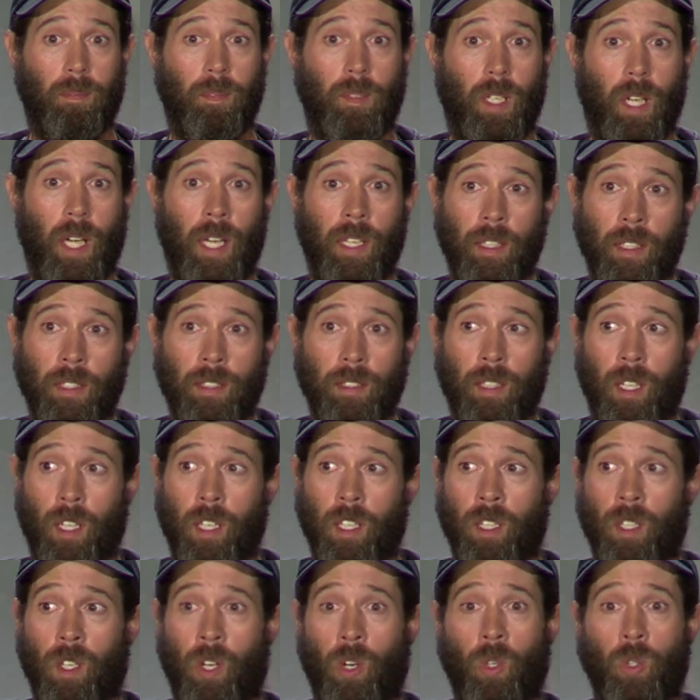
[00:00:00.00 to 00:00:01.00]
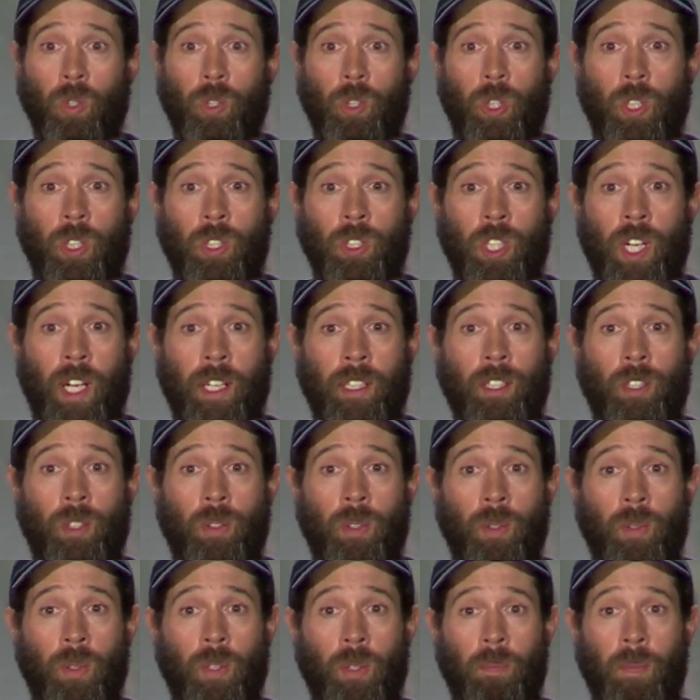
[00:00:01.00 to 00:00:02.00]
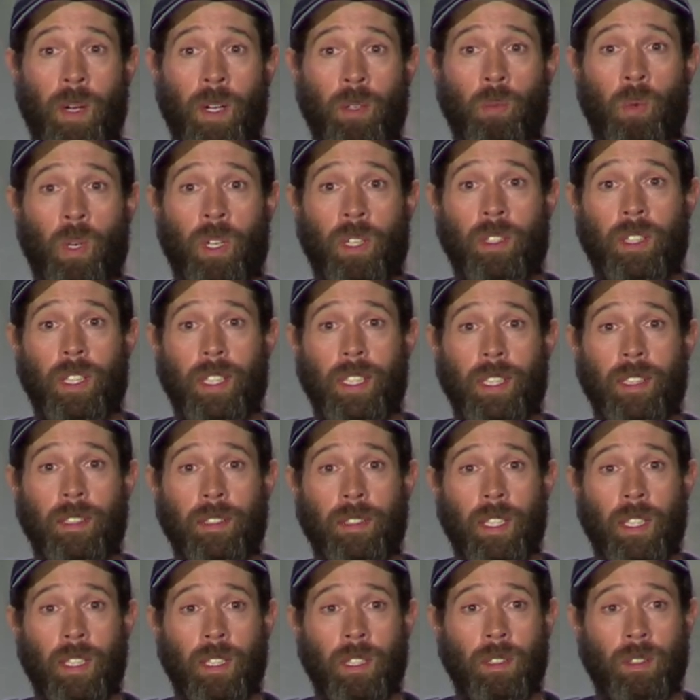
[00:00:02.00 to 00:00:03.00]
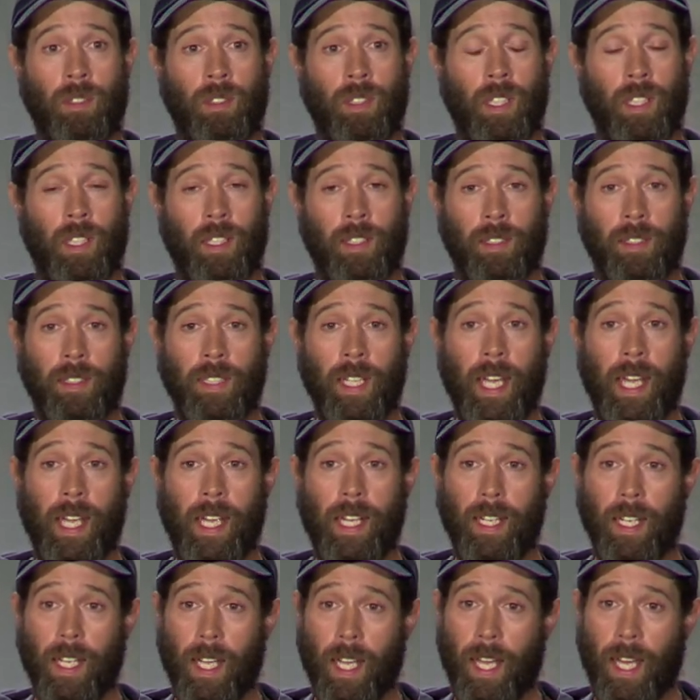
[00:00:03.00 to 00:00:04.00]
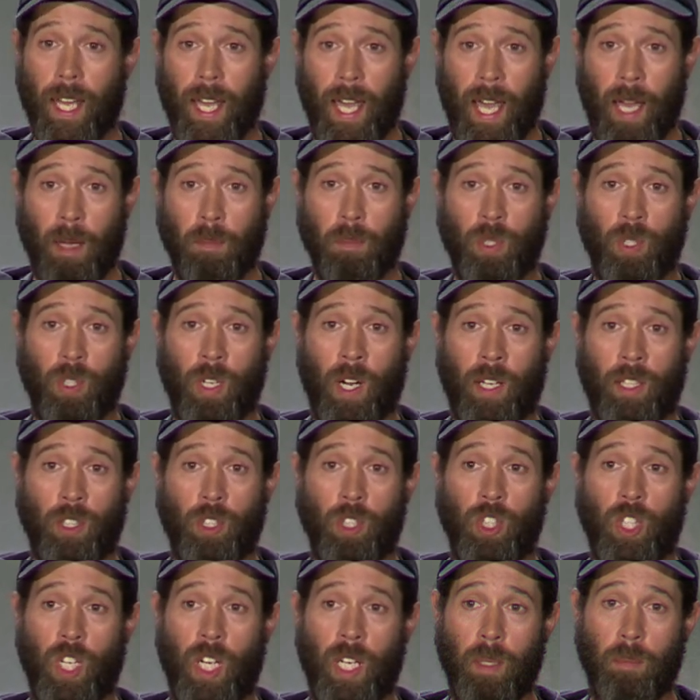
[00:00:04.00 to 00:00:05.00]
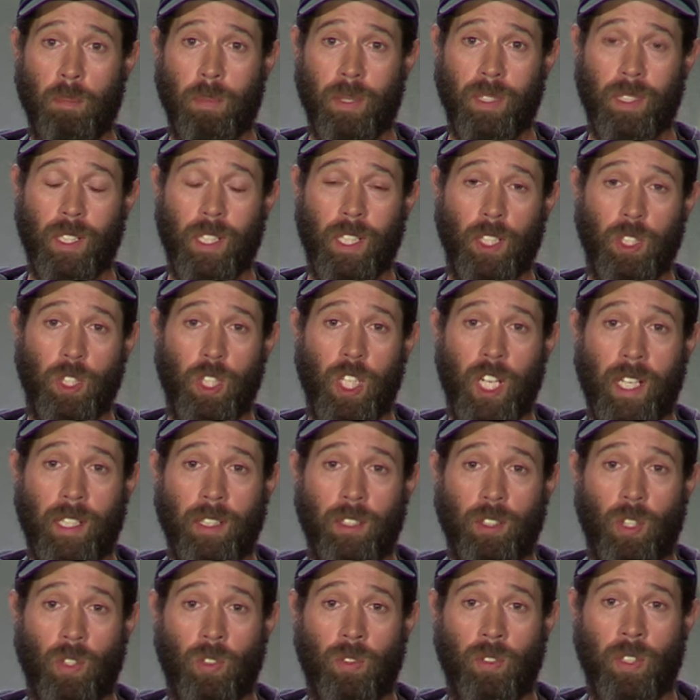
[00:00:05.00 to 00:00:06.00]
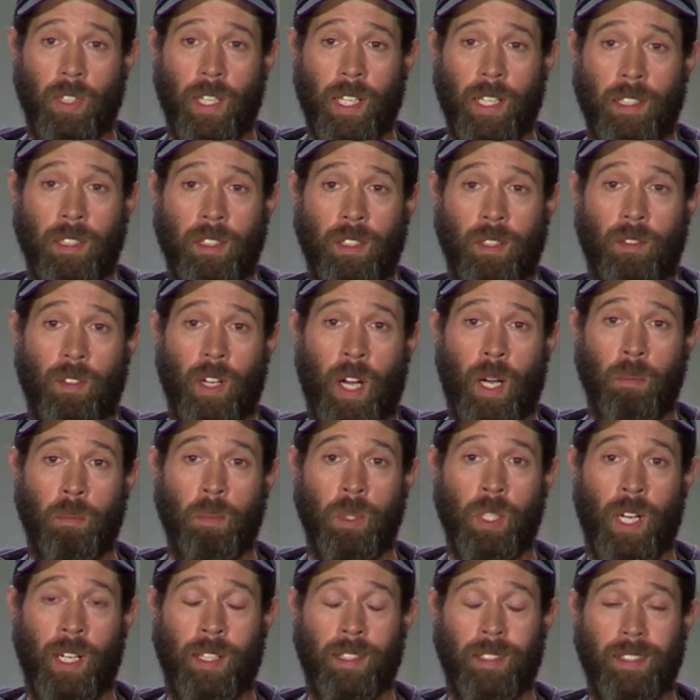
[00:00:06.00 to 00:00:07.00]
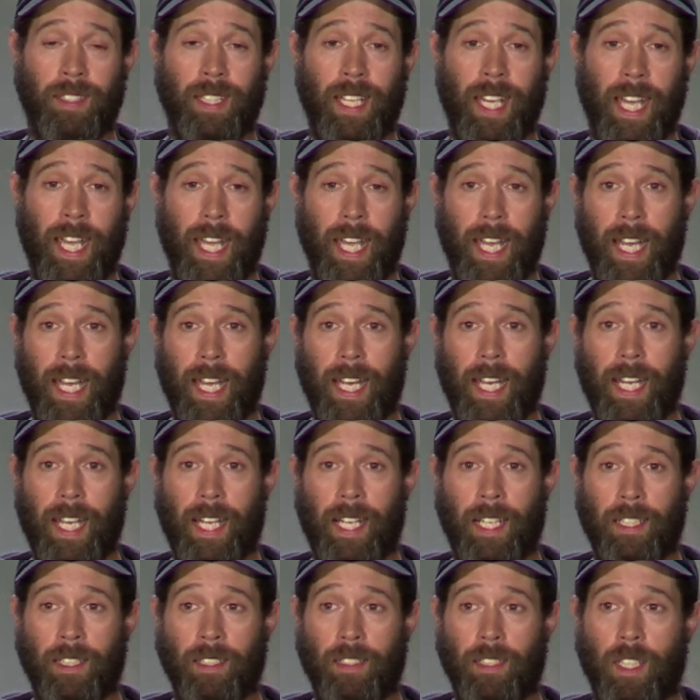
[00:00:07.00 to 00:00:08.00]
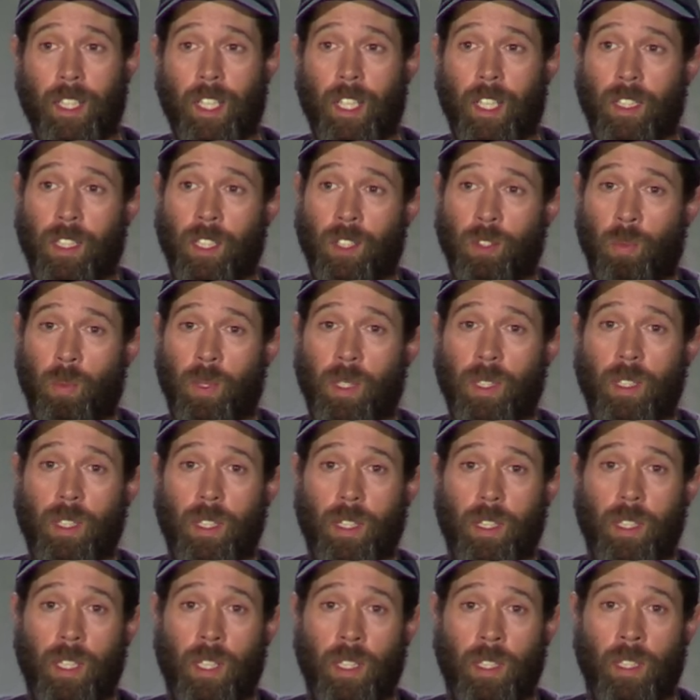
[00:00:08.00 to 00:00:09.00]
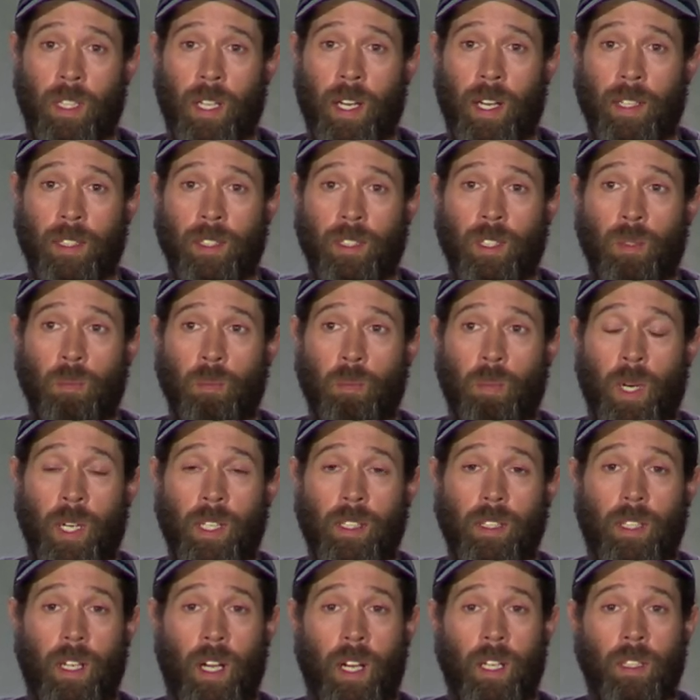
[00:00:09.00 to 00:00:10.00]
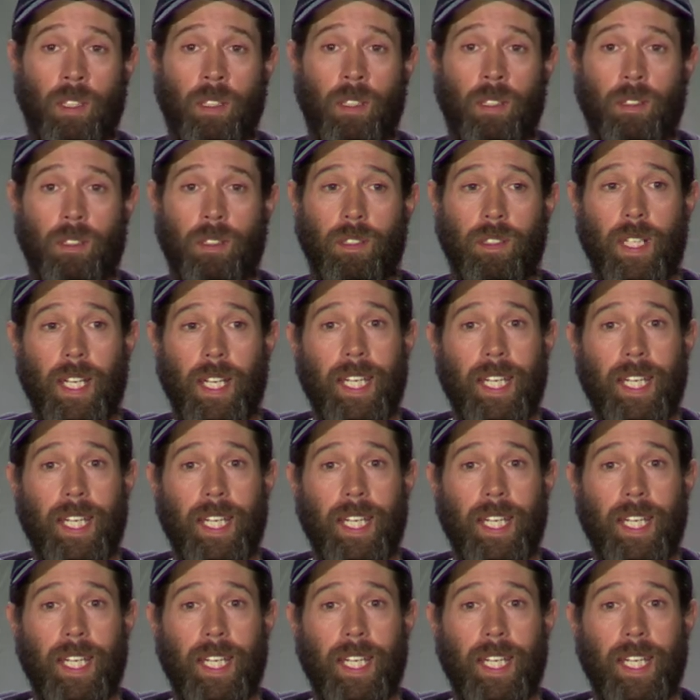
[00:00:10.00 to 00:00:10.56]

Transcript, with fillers: And this started a whole trajectory with my work that continues to this day. Abstract shapes, chance overlays of objects, and these really thin lines in bright colors.